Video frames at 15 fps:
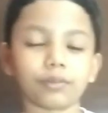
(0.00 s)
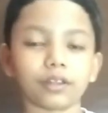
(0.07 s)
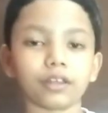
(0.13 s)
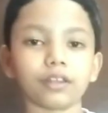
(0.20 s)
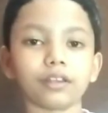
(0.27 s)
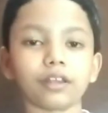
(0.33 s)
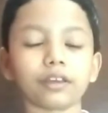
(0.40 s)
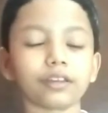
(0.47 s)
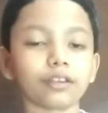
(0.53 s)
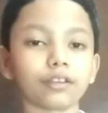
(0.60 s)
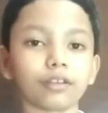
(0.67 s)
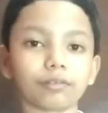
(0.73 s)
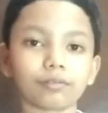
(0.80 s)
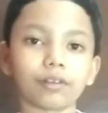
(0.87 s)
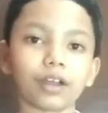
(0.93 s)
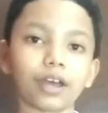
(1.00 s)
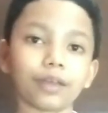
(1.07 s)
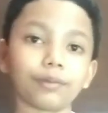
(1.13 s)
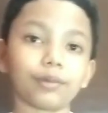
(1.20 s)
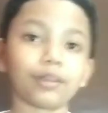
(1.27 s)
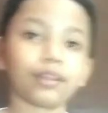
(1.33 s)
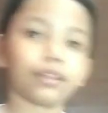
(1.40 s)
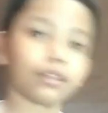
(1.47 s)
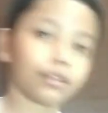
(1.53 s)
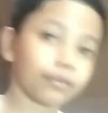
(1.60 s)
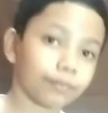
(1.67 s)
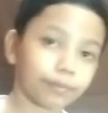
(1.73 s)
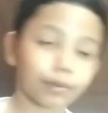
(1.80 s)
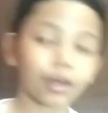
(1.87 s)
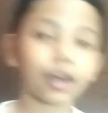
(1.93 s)
Please like and subscribe,
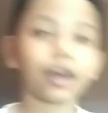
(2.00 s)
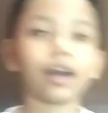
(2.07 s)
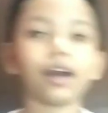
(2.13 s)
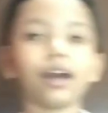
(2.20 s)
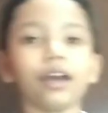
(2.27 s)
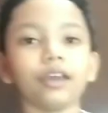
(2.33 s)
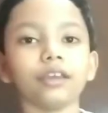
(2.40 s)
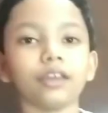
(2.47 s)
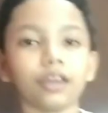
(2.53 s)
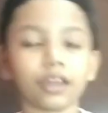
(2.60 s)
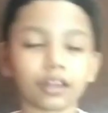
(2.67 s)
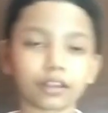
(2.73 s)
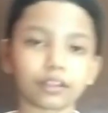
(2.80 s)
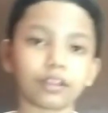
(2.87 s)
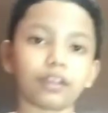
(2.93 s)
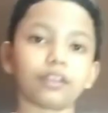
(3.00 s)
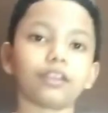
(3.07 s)
and bye, and stay